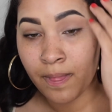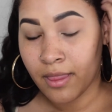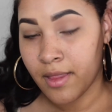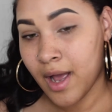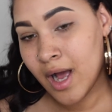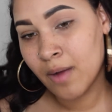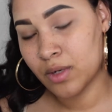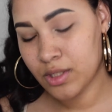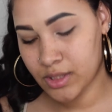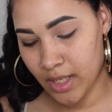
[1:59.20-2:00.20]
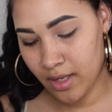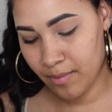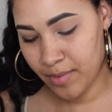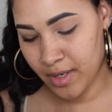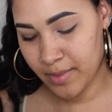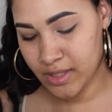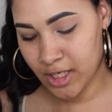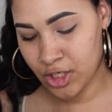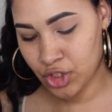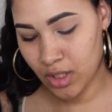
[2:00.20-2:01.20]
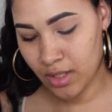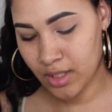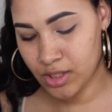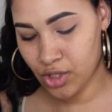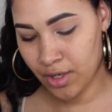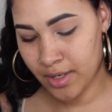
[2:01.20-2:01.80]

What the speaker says: Now I will say the pigmentation on these are